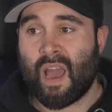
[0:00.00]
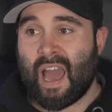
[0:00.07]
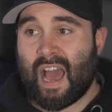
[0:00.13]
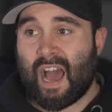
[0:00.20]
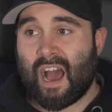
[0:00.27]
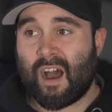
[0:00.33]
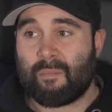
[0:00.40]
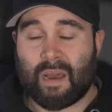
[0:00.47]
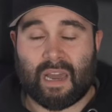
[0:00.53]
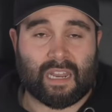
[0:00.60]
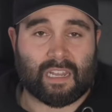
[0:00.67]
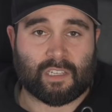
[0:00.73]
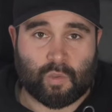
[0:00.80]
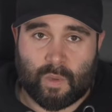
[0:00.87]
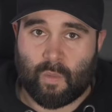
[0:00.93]
And
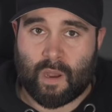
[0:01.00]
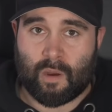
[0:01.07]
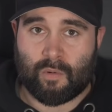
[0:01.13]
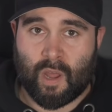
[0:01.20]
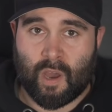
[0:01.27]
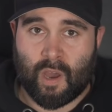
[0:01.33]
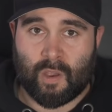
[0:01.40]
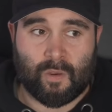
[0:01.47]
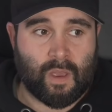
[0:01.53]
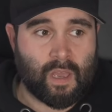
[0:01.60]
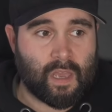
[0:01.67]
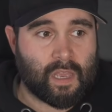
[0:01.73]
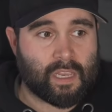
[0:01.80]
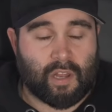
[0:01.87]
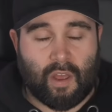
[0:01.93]
as we well know,
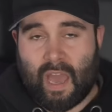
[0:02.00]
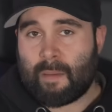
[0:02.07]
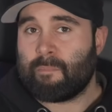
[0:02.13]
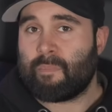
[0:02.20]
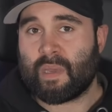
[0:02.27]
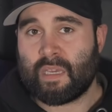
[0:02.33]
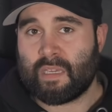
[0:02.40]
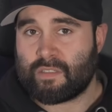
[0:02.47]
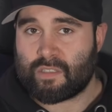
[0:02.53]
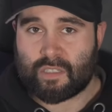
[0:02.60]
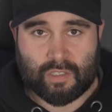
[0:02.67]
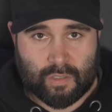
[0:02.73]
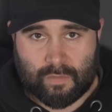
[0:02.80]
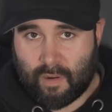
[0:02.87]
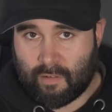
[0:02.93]
you know, MPs can
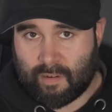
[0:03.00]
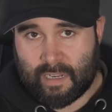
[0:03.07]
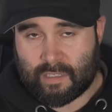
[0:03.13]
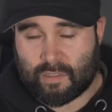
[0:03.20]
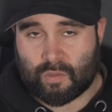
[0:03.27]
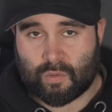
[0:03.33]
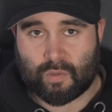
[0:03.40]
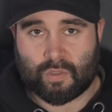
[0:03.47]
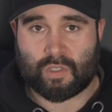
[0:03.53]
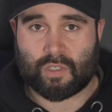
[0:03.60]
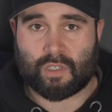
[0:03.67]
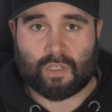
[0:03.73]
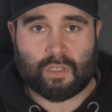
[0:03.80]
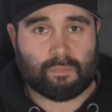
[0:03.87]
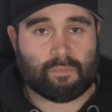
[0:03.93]
do very little
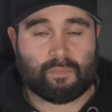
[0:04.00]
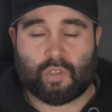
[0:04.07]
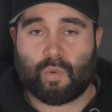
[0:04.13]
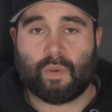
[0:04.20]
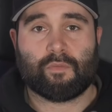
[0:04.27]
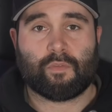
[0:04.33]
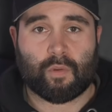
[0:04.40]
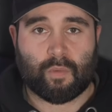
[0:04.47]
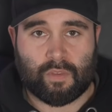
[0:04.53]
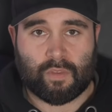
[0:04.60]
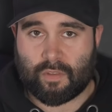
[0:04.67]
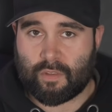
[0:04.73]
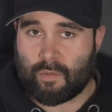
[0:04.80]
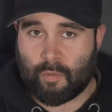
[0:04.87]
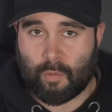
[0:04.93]
to influence
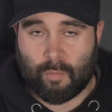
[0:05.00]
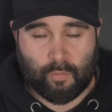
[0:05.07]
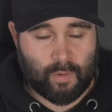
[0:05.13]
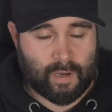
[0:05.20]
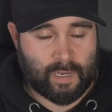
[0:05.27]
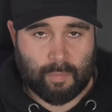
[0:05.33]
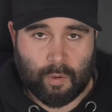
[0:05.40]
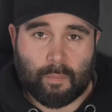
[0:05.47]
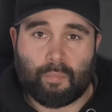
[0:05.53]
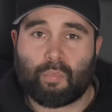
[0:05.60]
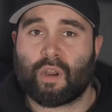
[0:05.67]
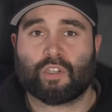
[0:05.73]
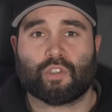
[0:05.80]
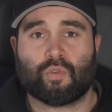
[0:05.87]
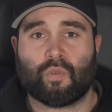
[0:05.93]
them or really put
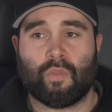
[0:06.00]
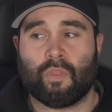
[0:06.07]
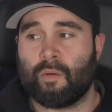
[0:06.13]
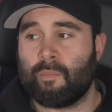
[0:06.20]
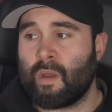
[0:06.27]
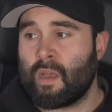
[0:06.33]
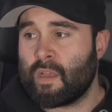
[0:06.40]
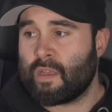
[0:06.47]
pressure on them.